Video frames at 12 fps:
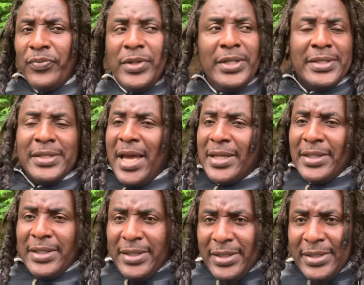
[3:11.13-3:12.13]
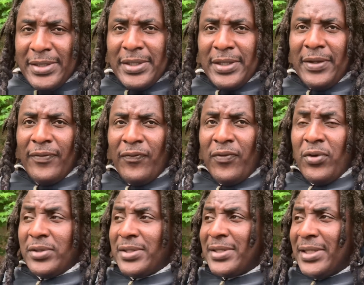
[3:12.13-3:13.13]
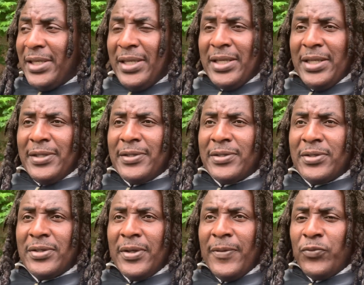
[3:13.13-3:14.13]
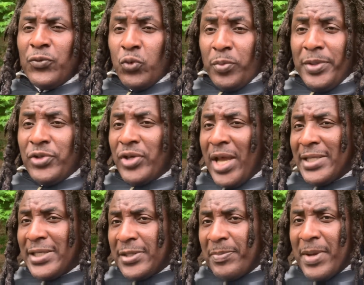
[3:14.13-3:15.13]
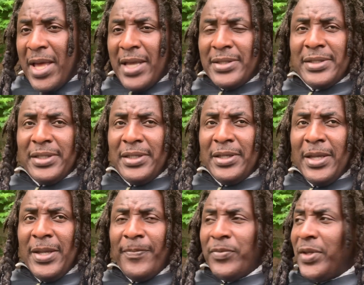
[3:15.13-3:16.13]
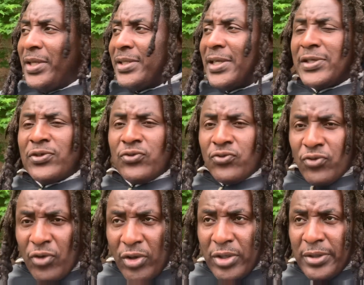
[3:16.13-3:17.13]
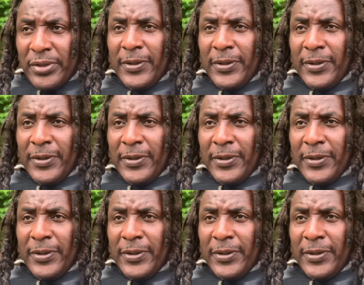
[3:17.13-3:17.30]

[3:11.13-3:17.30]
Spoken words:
it's not easy for seedlings to be transplanted. It's a struggle.